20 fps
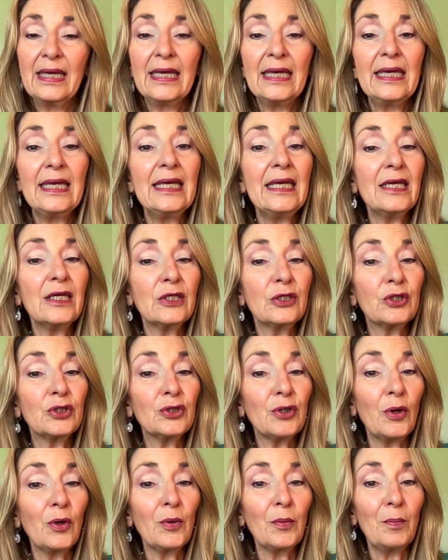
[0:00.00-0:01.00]
"He has
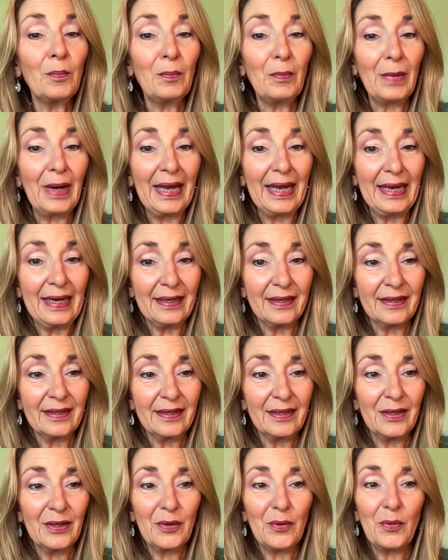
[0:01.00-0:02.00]
shown might
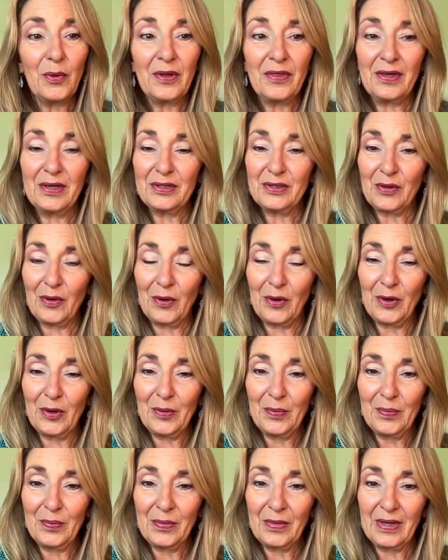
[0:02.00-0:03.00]
with his
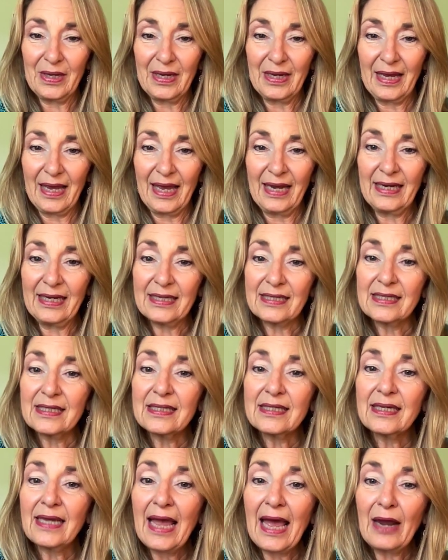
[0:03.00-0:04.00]
arm, and he has
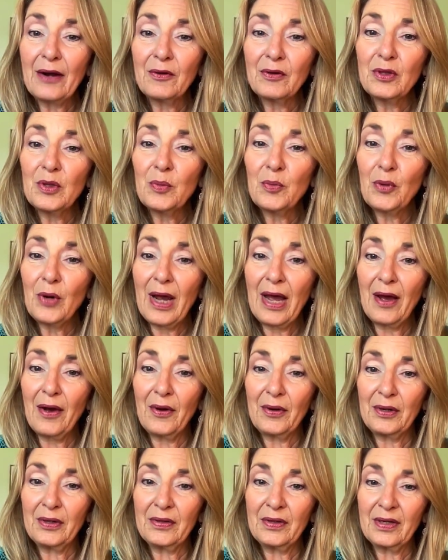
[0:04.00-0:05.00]
scattered the
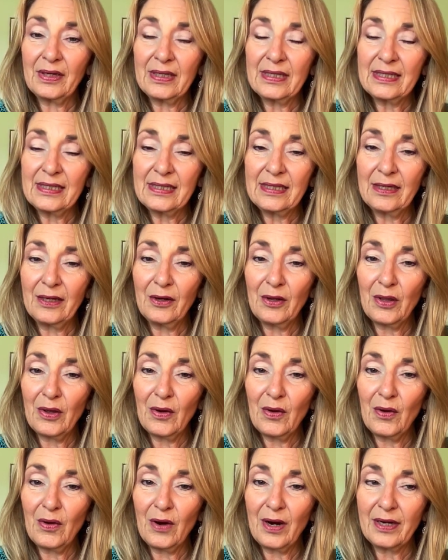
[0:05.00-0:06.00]
proud in the conceit of
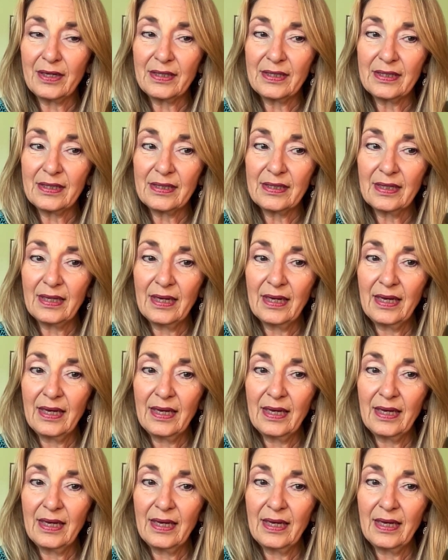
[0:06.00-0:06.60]
their hearts.